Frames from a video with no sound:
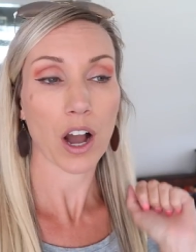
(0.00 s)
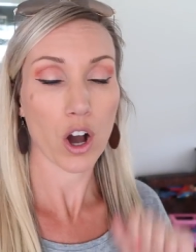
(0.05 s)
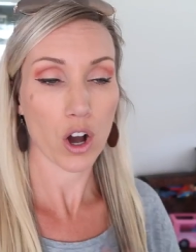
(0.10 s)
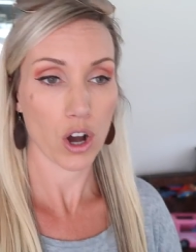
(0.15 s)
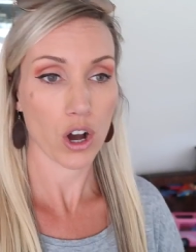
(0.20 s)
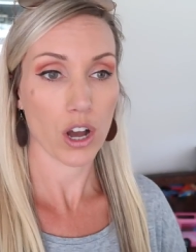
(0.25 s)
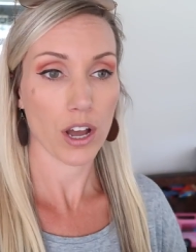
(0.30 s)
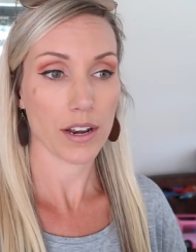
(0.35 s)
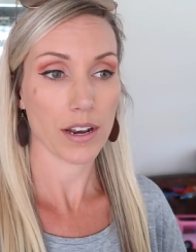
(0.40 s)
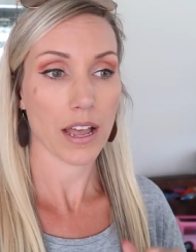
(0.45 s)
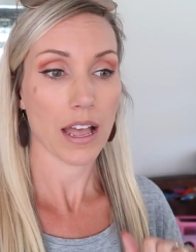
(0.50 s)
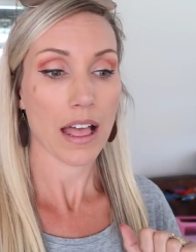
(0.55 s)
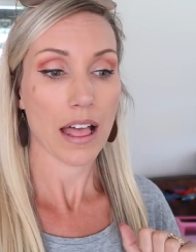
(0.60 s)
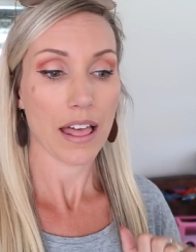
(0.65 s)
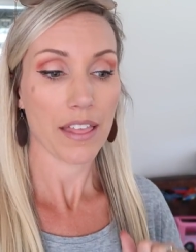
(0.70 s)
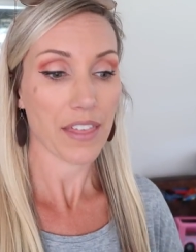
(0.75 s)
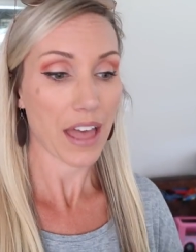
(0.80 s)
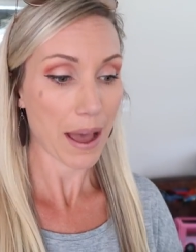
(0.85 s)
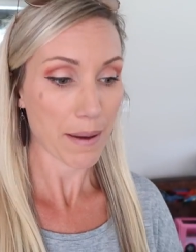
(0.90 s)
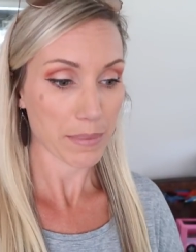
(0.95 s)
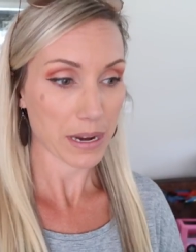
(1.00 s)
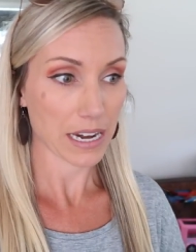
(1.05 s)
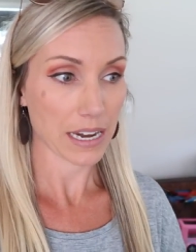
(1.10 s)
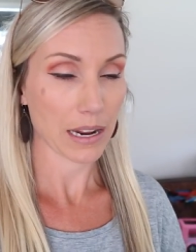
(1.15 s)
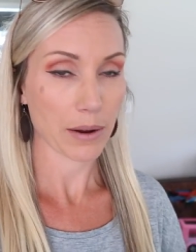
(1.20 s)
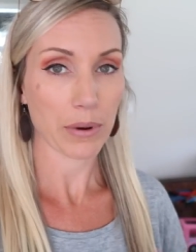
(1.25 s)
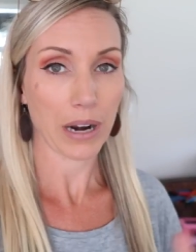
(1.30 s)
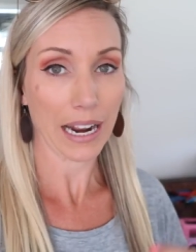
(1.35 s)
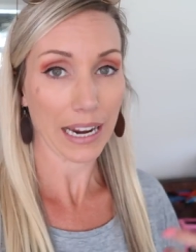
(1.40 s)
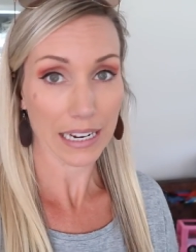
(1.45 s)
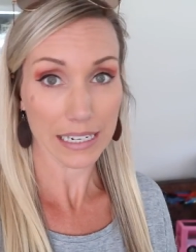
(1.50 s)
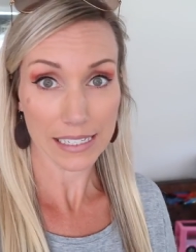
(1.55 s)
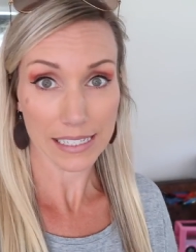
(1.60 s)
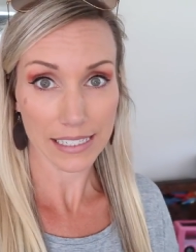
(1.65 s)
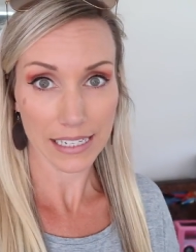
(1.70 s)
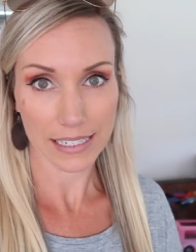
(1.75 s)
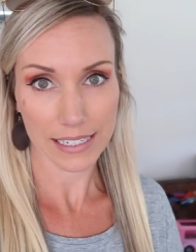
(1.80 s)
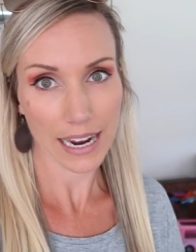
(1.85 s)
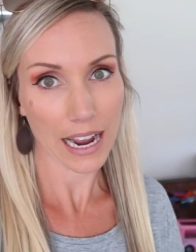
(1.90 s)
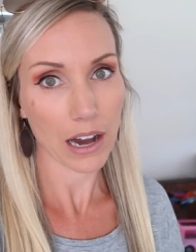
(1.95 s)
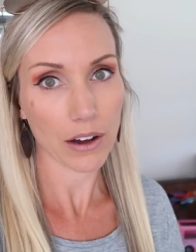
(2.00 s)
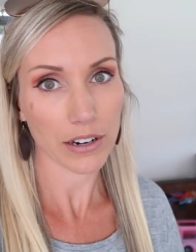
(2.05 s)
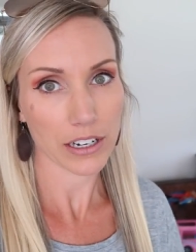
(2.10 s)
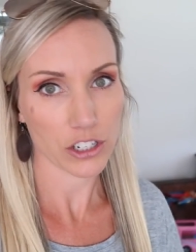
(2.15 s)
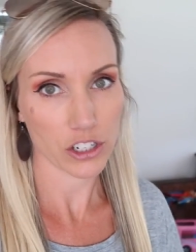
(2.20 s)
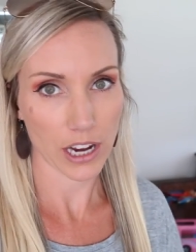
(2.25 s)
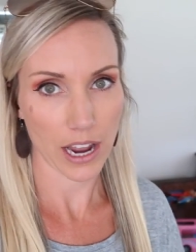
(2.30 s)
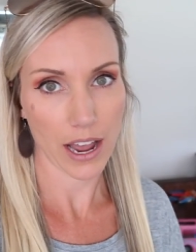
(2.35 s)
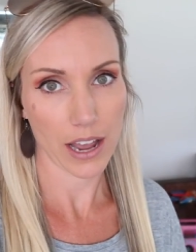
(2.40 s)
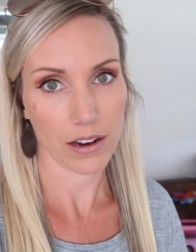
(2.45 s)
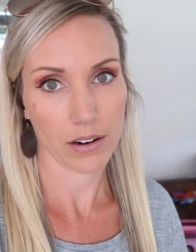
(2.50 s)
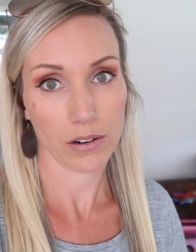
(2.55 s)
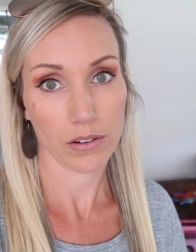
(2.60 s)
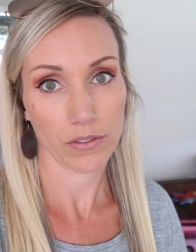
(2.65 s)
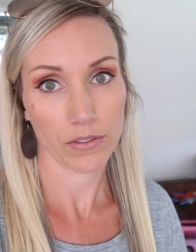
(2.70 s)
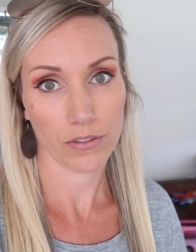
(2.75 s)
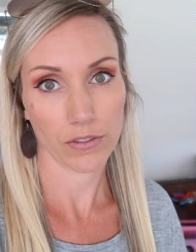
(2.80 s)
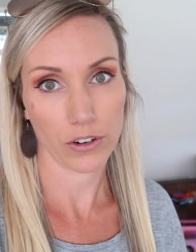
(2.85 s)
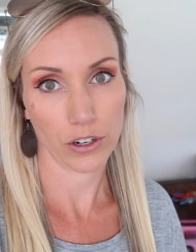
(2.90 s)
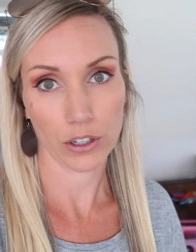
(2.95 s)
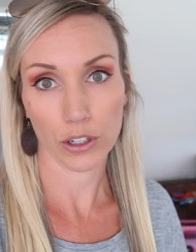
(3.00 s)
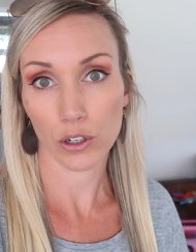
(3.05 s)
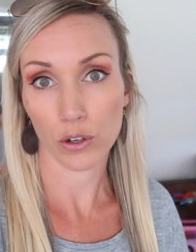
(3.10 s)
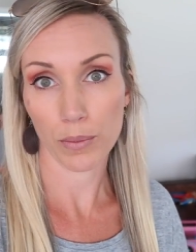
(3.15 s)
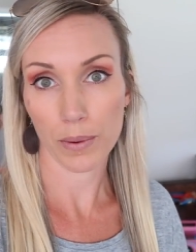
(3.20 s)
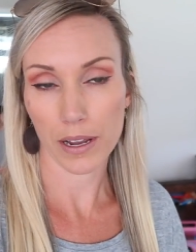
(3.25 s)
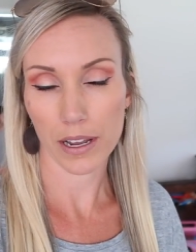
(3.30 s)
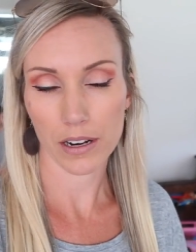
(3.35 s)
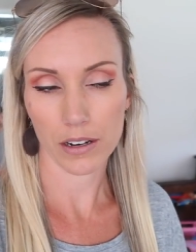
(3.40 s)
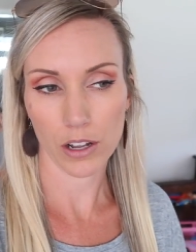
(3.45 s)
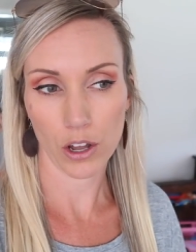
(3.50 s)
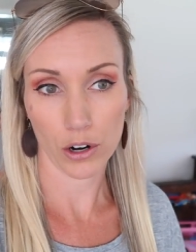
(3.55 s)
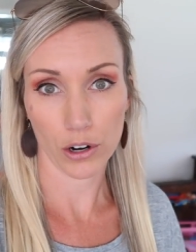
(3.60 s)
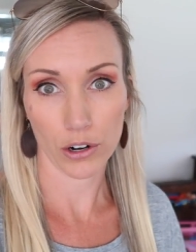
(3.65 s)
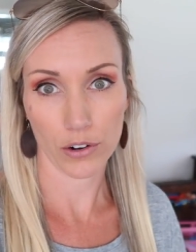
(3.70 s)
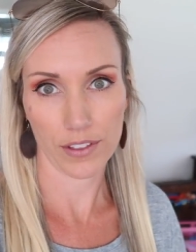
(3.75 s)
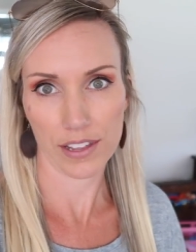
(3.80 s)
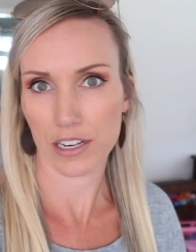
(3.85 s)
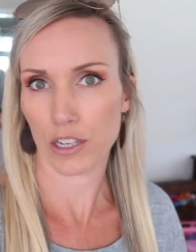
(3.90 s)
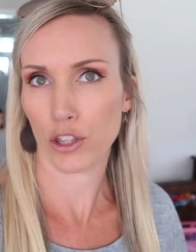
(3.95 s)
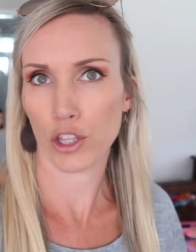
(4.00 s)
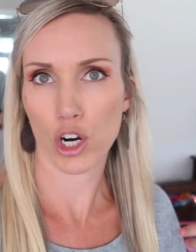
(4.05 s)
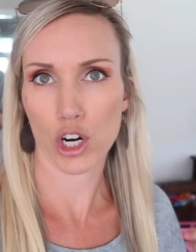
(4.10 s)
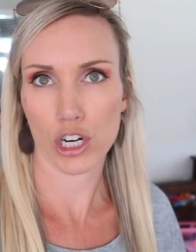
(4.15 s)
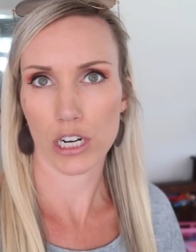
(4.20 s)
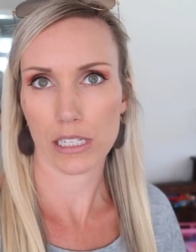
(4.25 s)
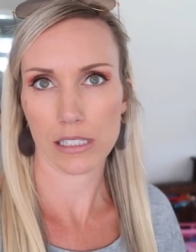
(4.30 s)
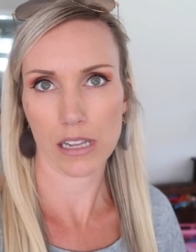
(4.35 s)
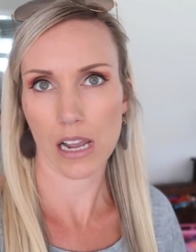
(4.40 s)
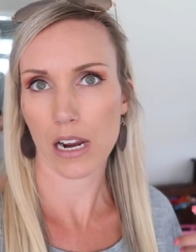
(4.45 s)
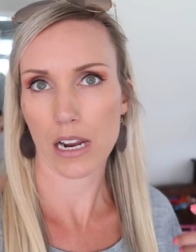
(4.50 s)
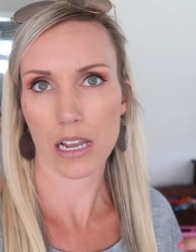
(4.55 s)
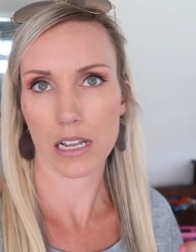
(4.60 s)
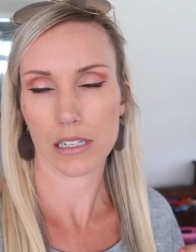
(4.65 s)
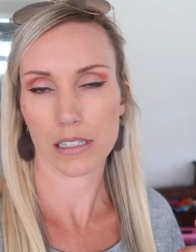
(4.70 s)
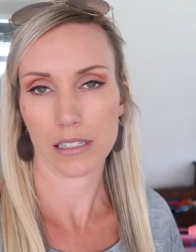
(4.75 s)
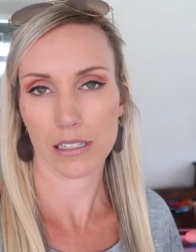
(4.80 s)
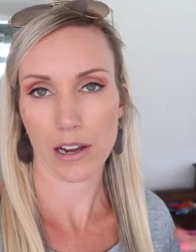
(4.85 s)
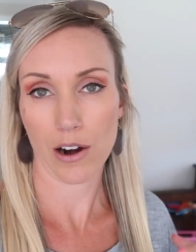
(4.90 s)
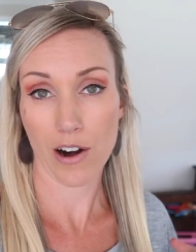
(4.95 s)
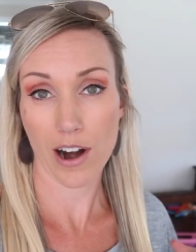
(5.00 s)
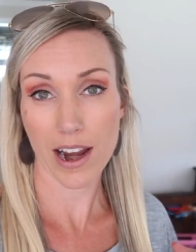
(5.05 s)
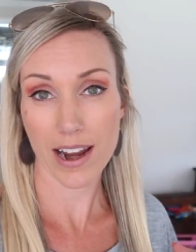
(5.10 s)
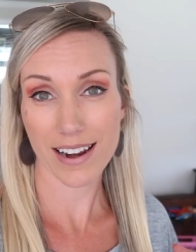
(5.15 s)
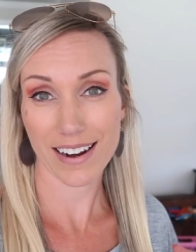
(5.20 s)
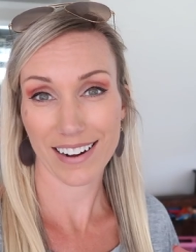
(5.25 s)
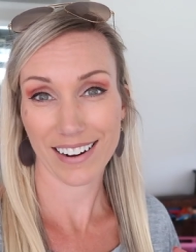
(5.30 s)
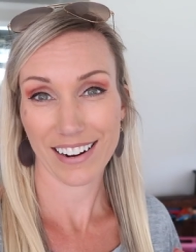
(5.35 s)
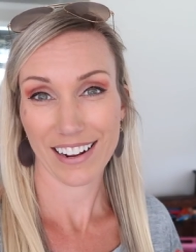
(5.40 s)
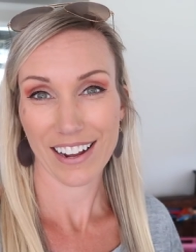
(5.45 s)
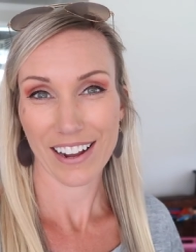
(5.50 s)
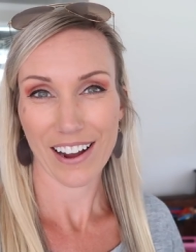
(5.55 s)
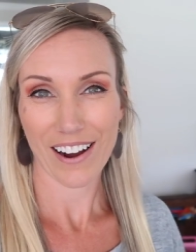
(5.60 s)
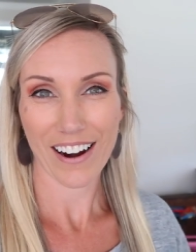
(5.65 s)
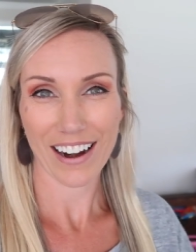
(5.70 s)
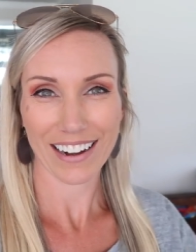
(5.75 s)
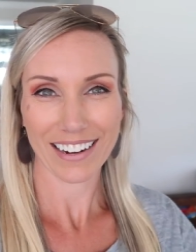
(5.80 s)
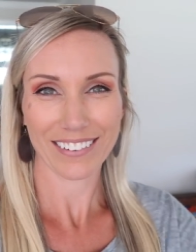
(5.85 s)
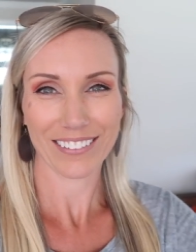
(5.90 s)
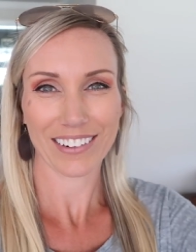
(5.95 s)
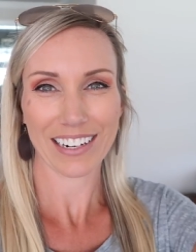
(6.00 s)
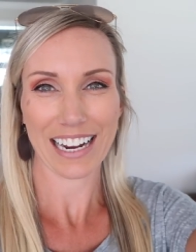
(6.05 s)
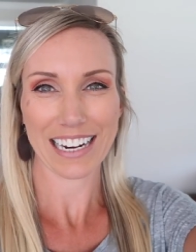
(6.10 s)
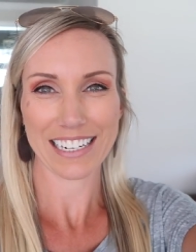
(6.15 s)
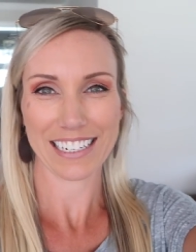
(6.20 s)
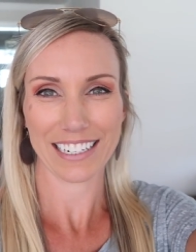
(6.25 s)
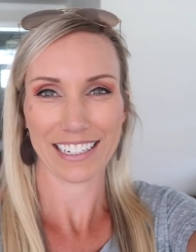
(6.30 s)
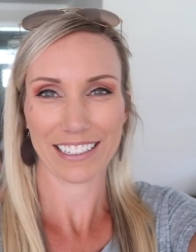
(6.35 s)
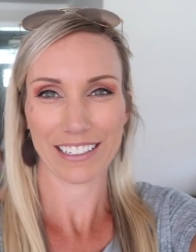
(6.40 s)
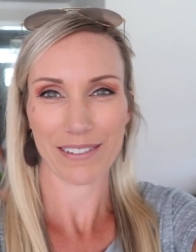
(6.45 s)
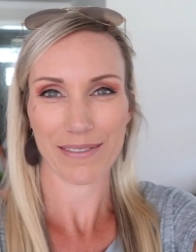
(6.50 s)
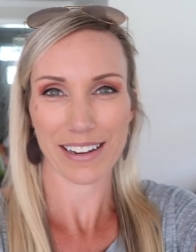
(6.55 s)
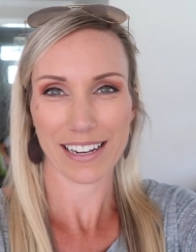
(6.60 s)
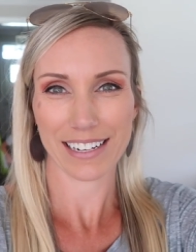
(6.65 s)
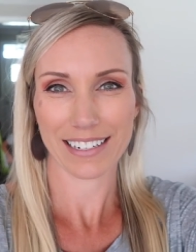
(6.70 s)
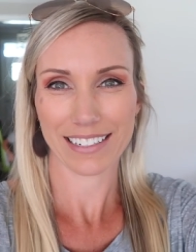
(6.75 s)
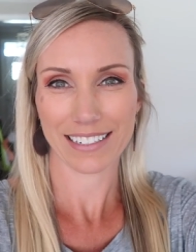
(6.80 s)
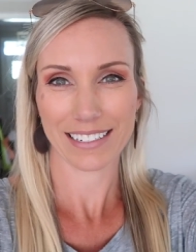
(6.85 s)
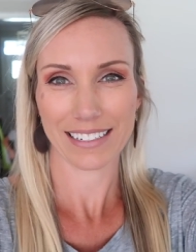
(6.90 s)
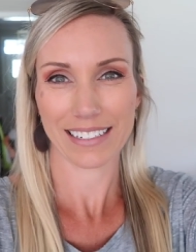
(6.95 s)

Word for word: on that meeting when I can sit down and chat for a little bit, longer than 30 seconds, all right? All right, we'll catch you in a little bit.